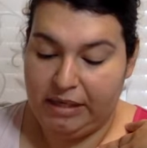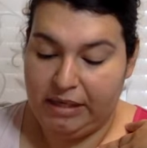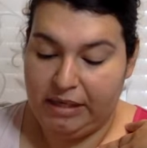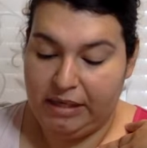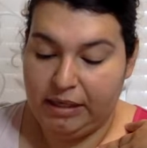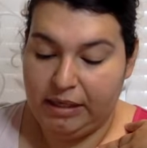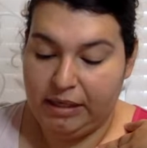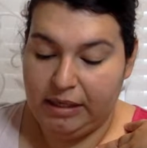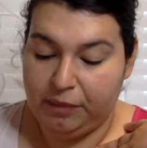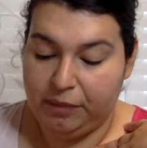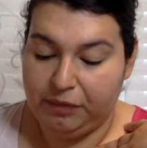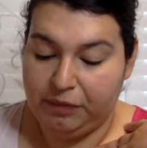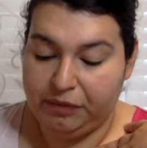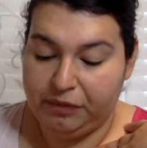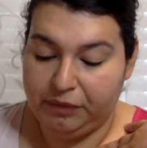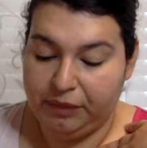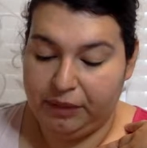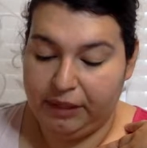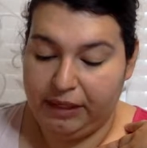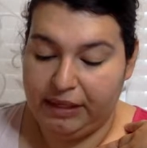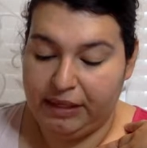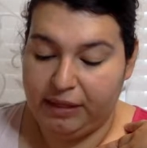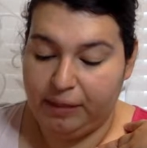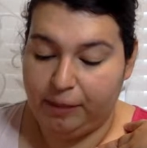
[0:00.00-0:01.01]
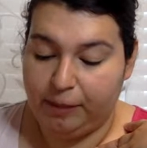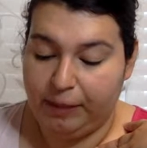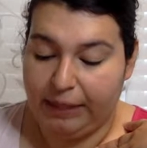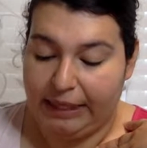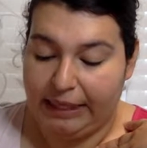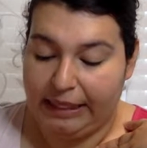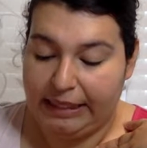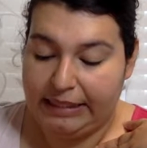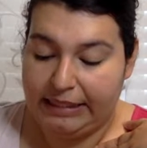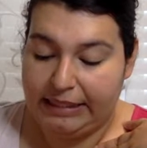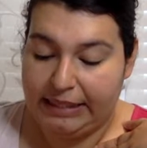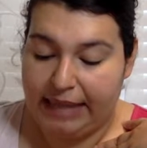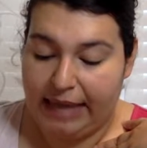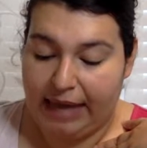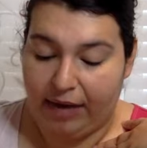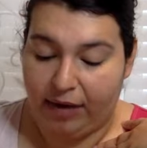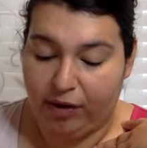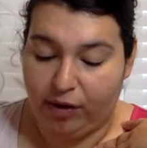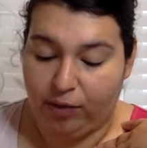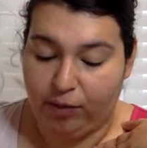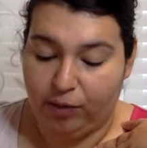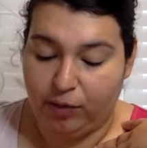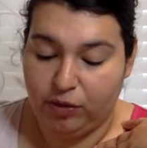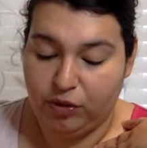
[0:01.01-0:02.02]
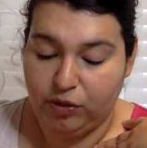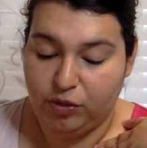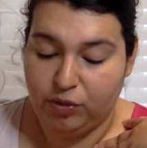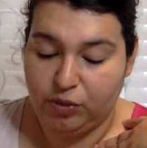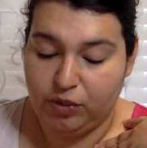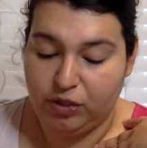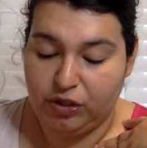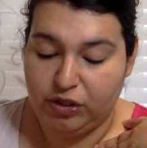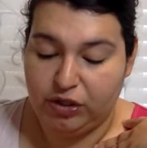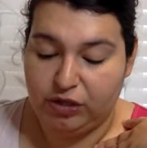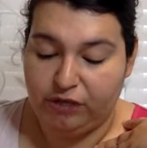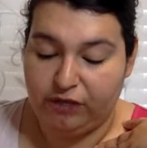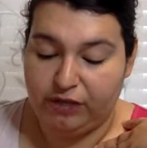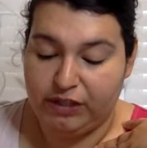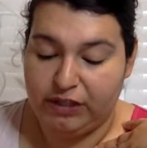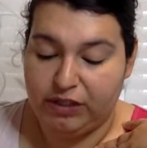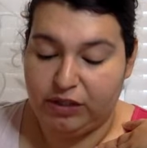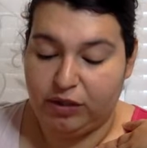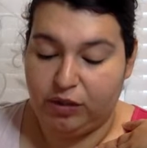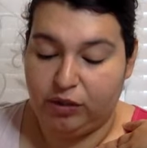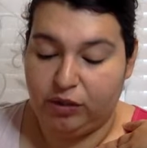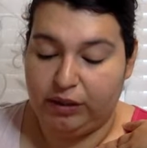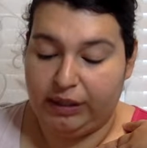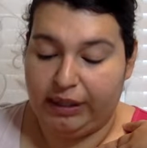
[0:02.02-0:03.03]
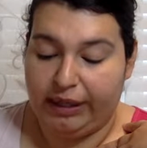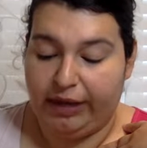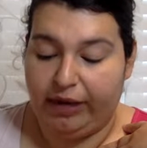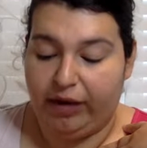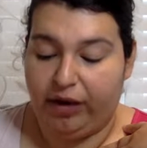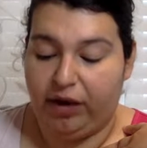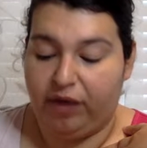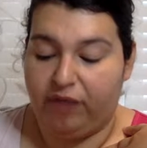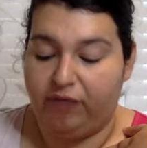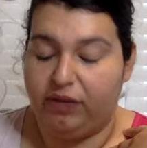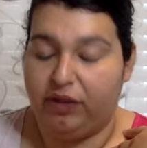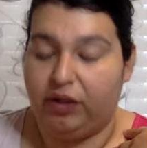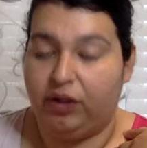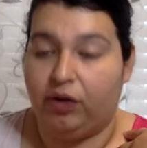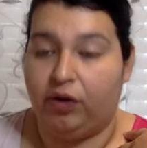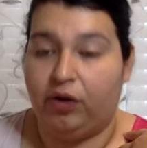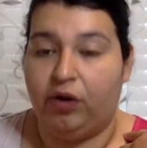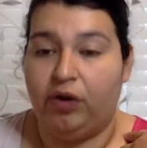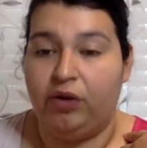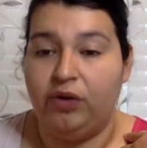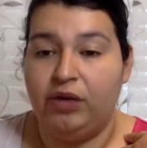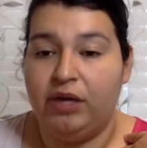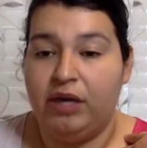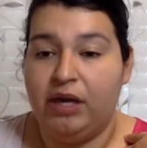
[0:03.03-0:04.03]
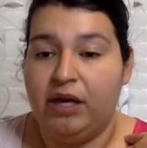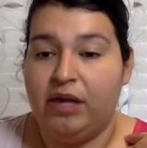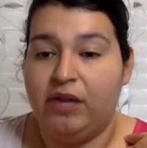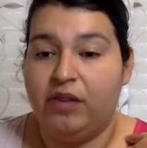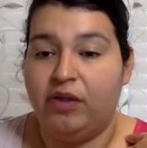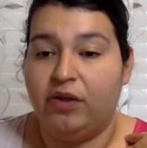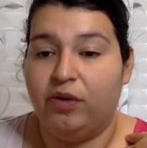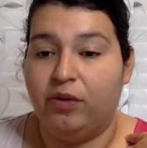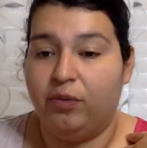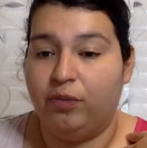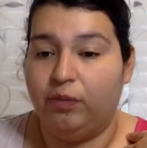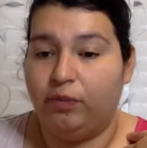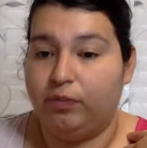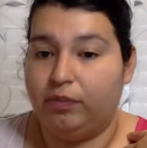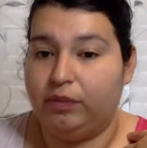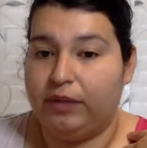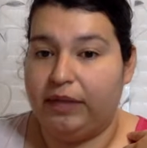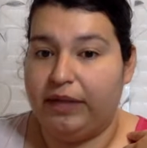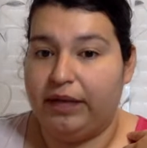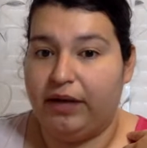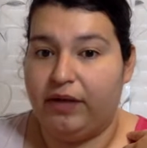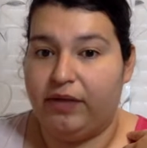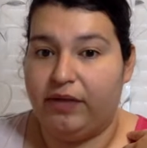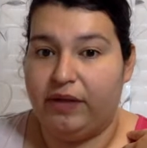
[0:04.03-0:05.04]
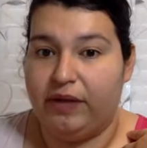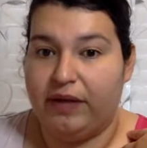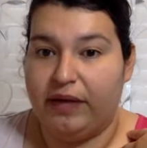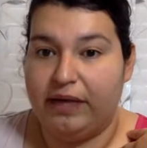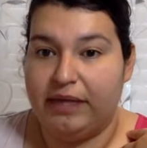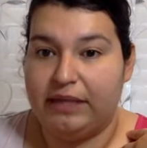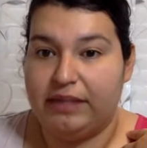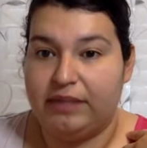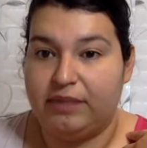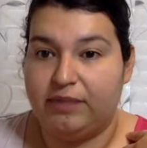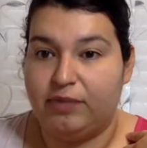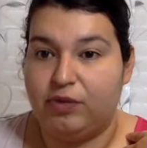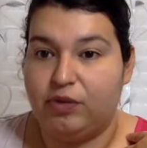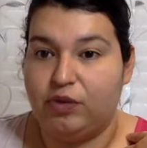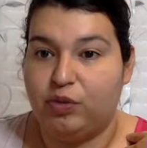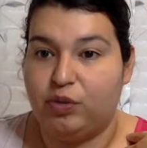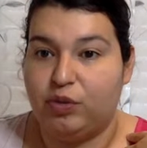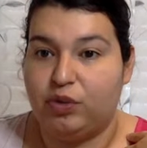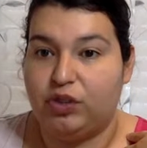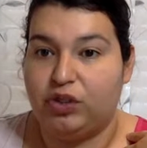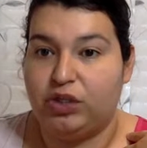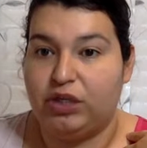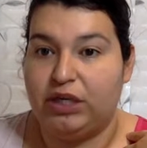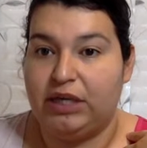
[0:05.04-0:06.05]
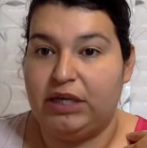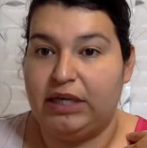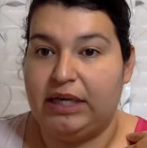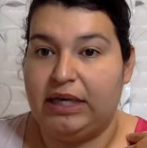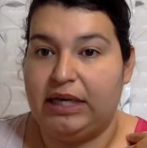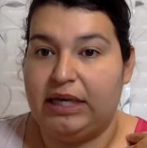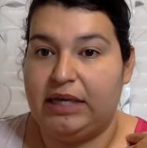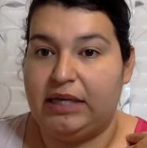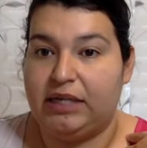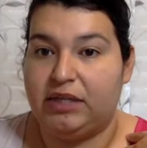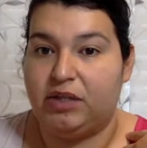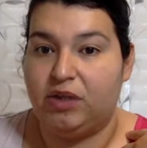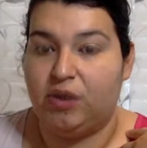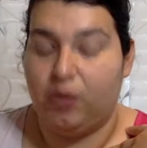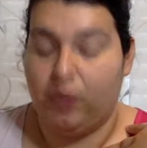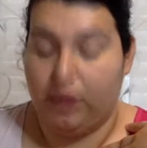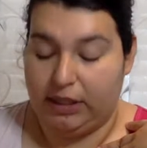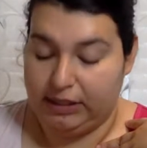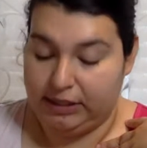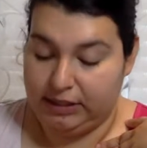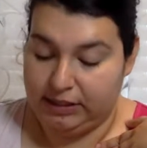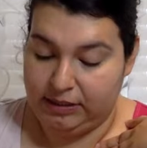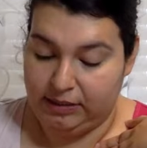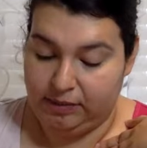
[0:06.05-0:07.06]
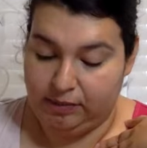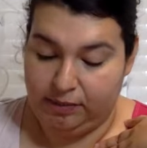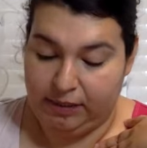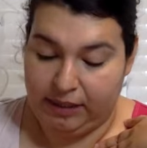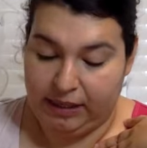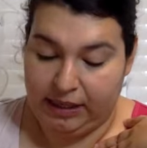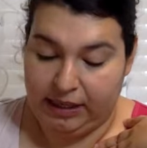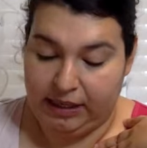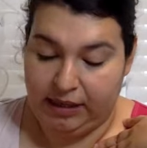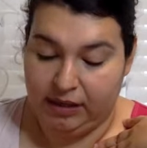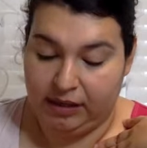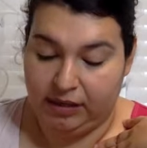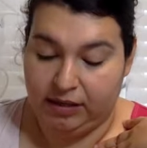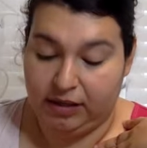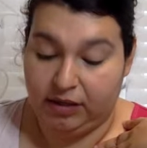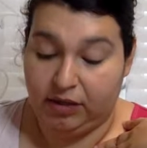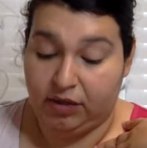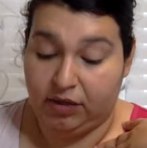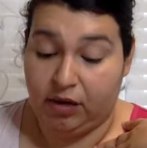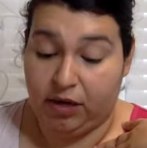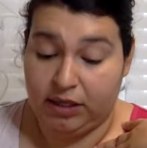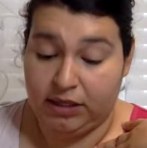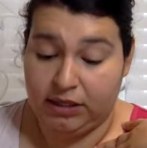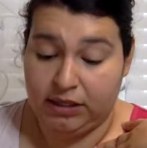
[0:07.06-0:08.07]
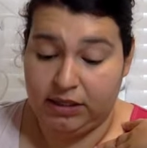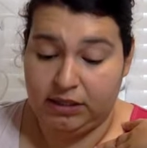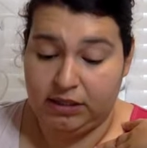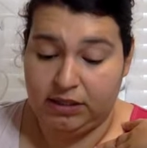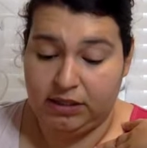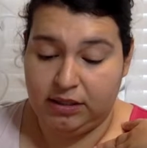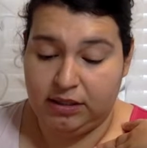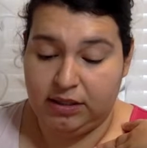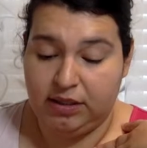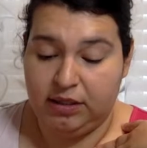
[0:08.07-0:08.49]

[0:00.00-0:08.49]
Number 3, the blank is the outermost rigid physical layer of the Earth. The layer that has the most rigidity is going to be the crust.